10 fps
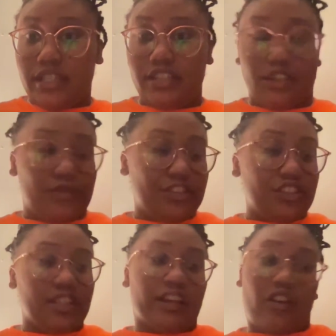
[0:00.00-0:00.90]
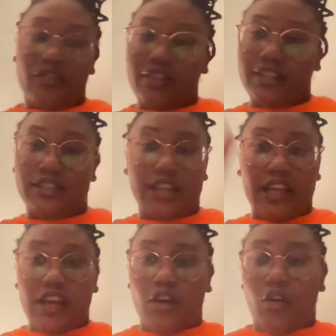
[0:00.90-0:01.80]
So it's just like all these
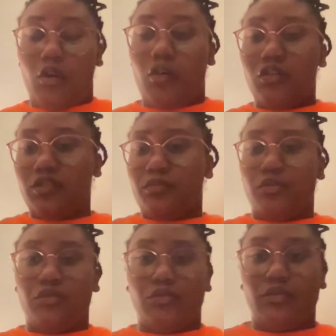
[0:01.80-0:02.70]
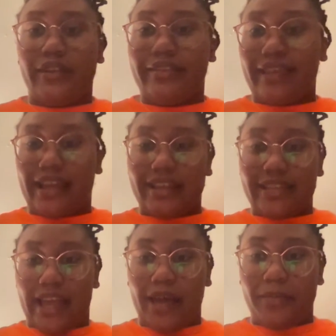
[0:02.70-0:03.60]
horrible things
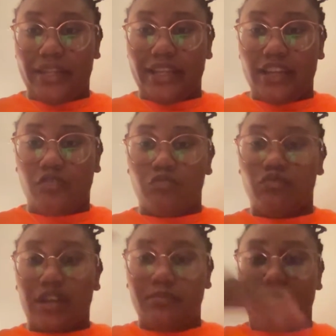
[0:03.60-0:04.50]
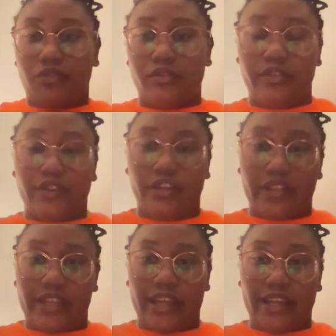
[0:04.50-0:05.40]
happening right before the
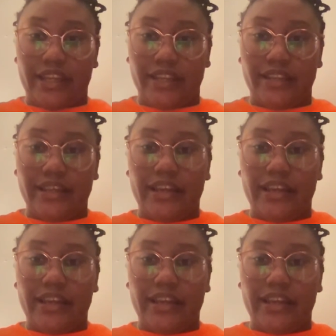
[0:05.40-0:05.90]
hurricane hit